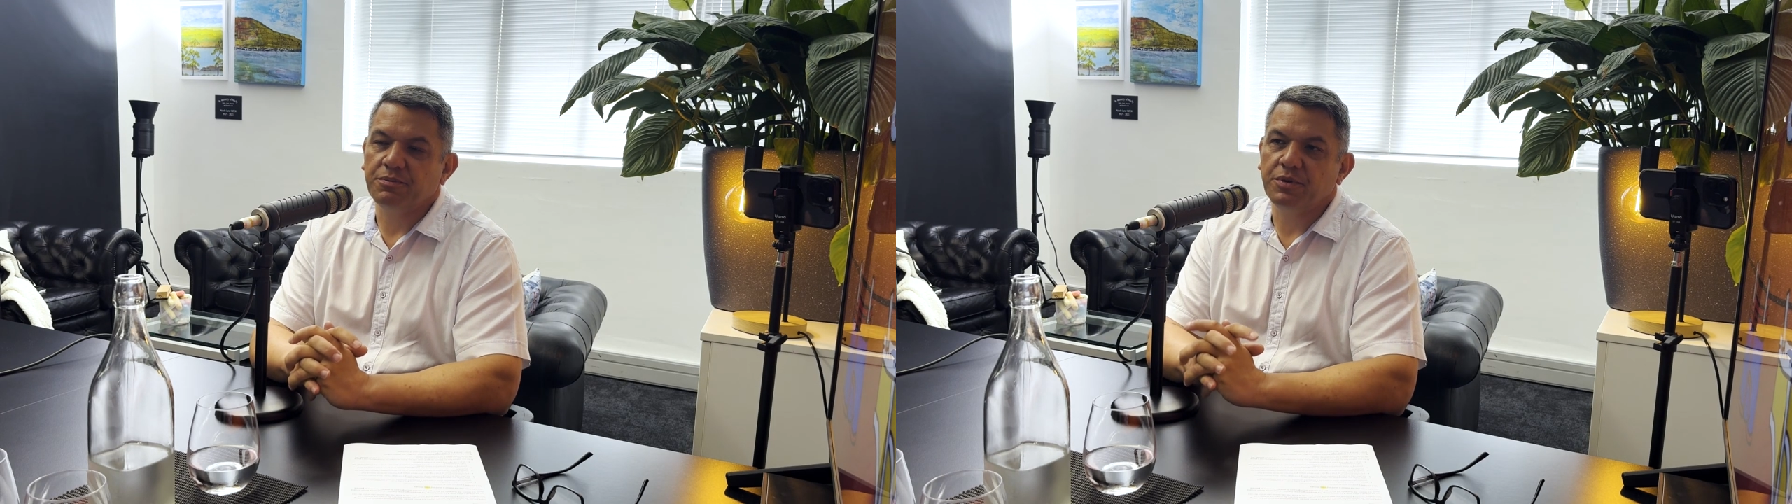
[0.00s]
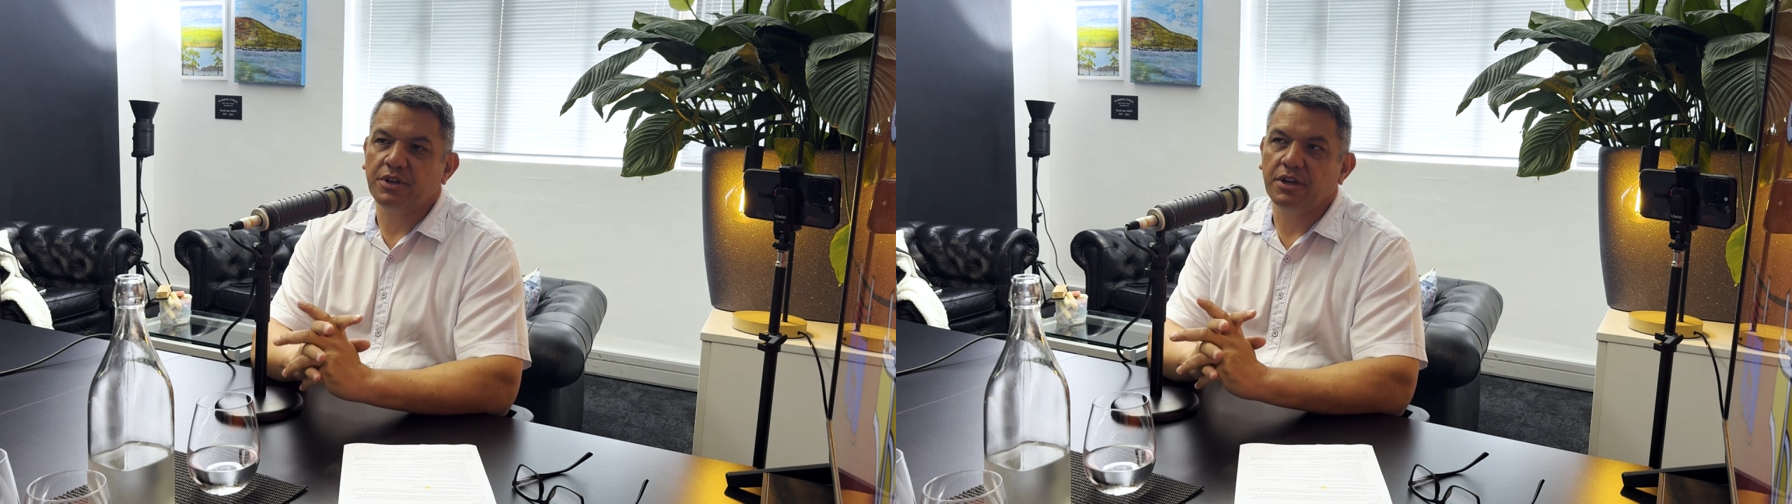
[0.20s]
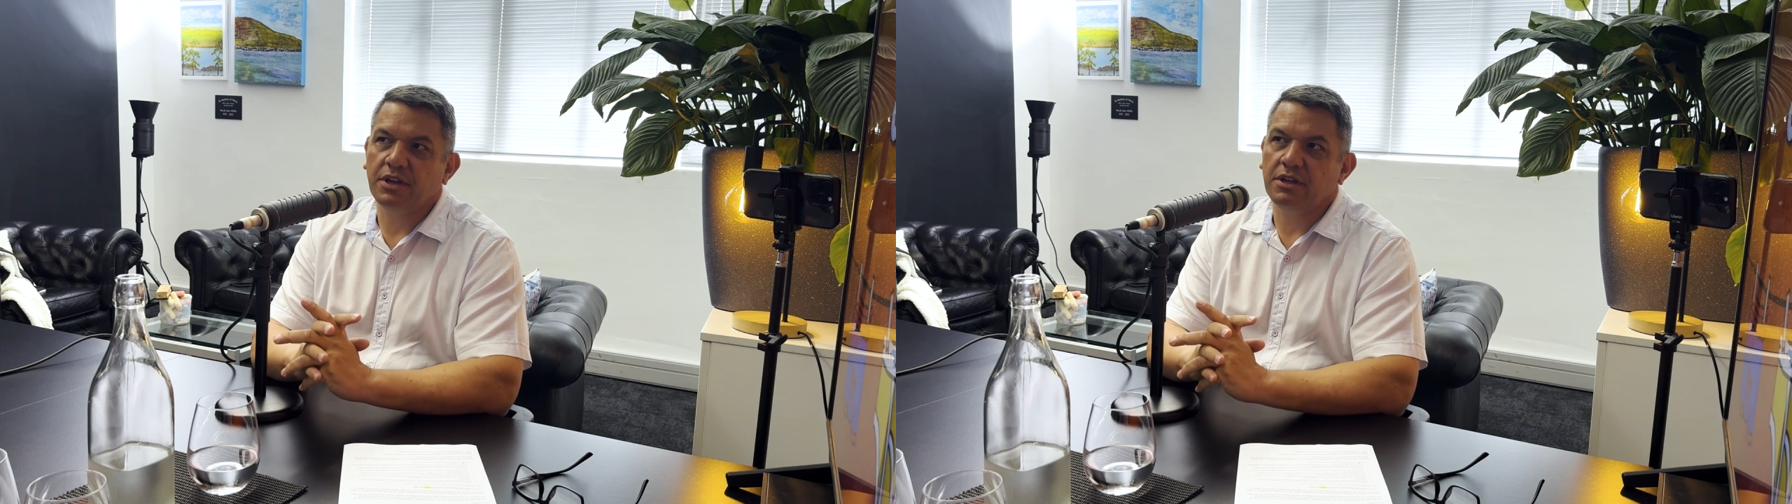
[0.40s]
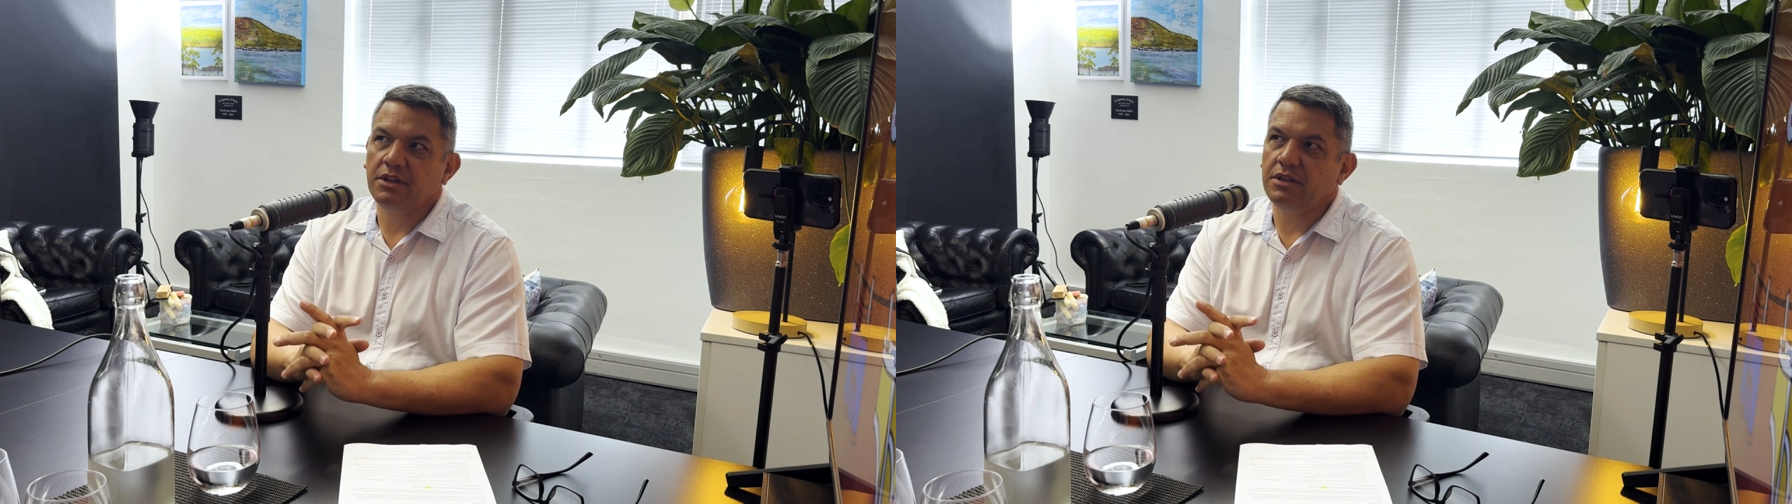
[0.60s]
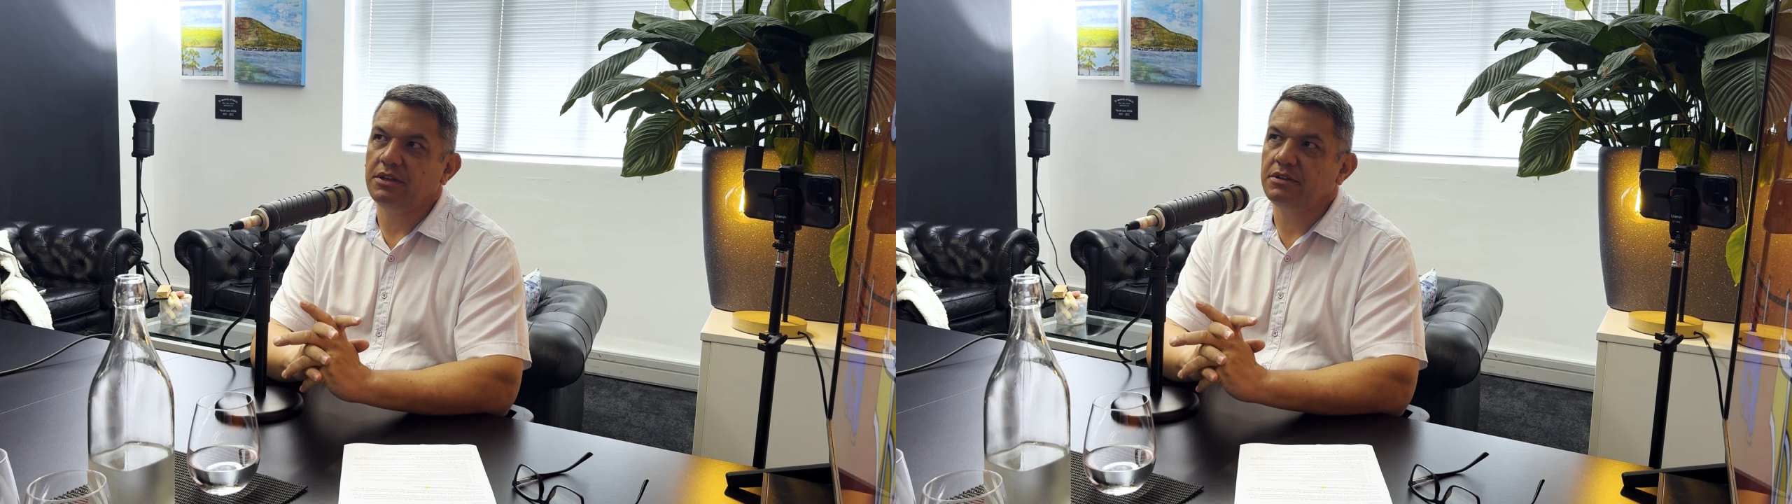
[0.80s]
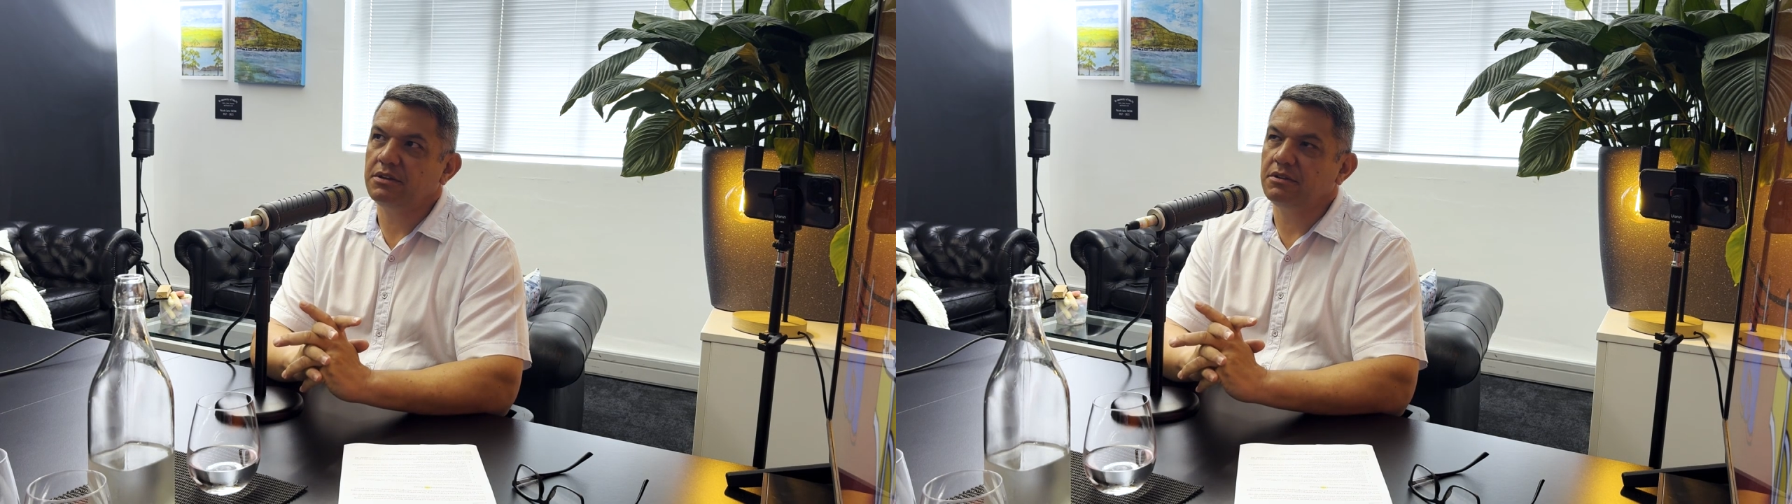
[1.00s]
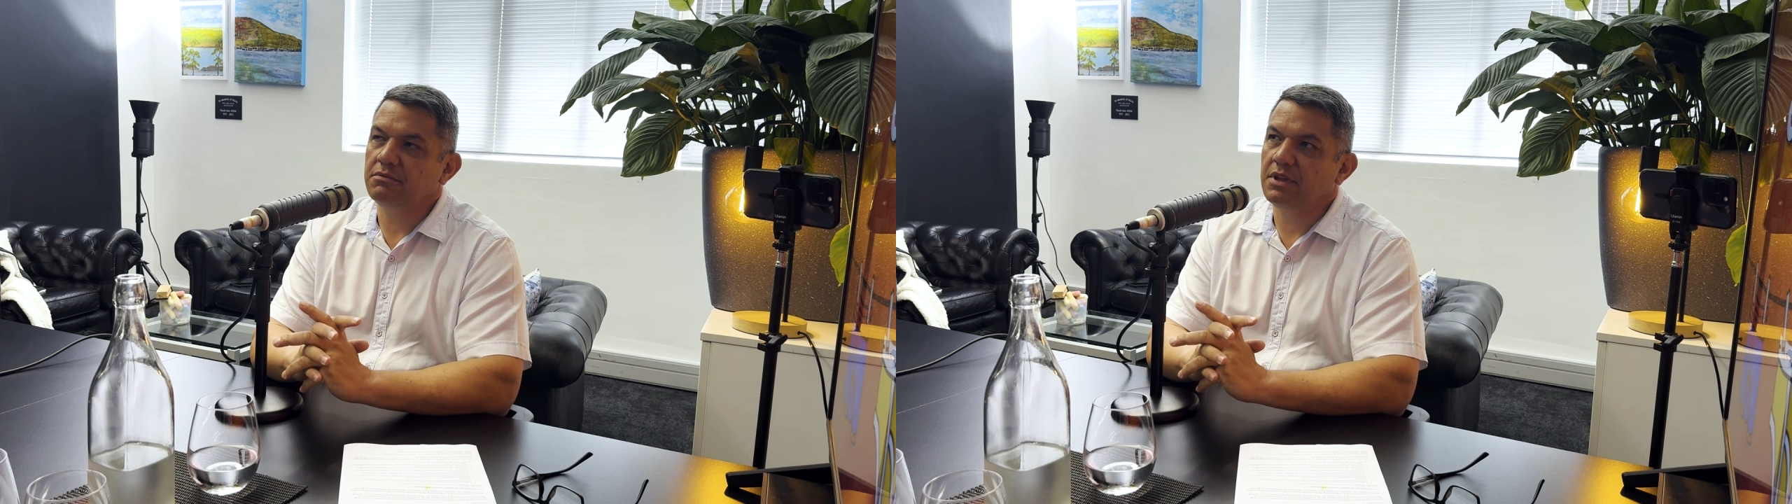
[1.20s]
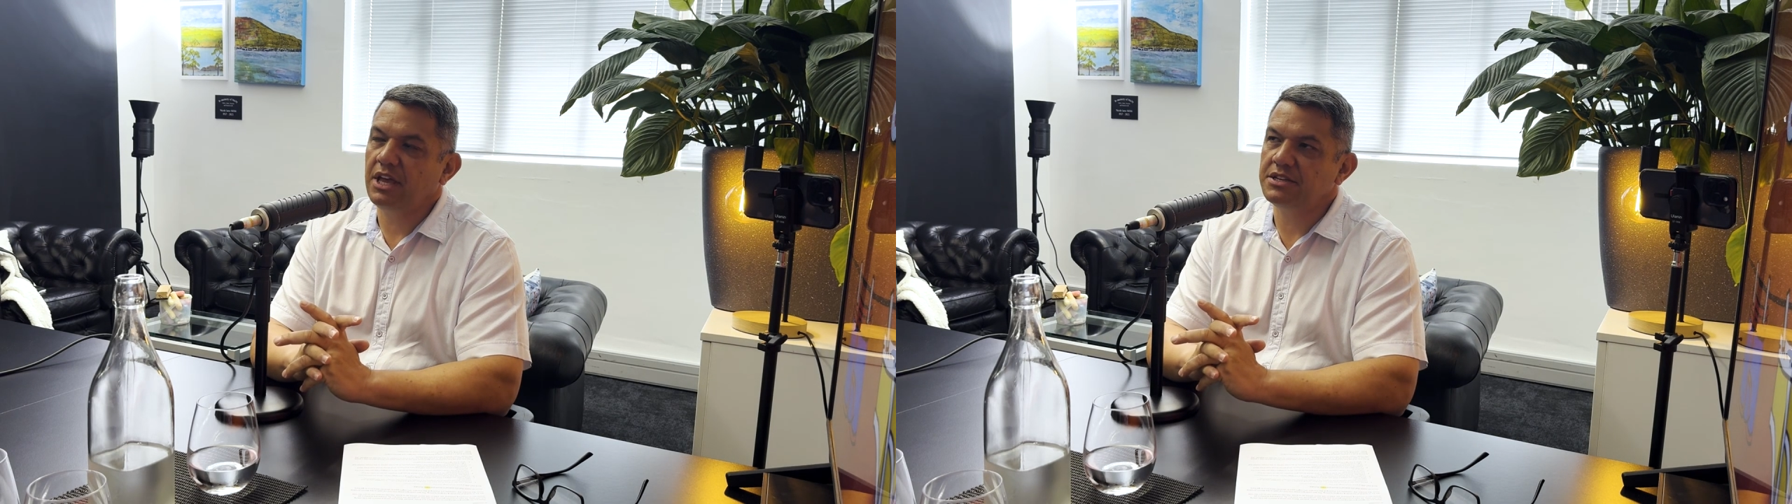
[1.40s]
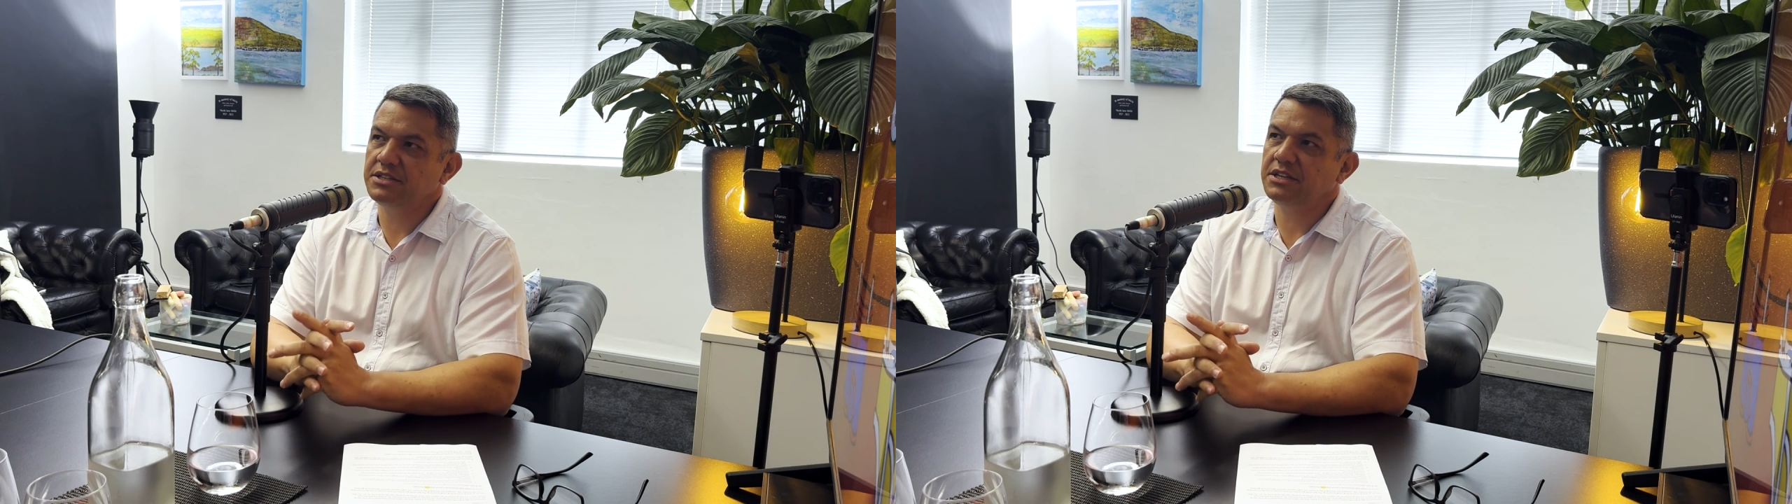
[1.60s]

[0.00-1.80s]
but I can hazard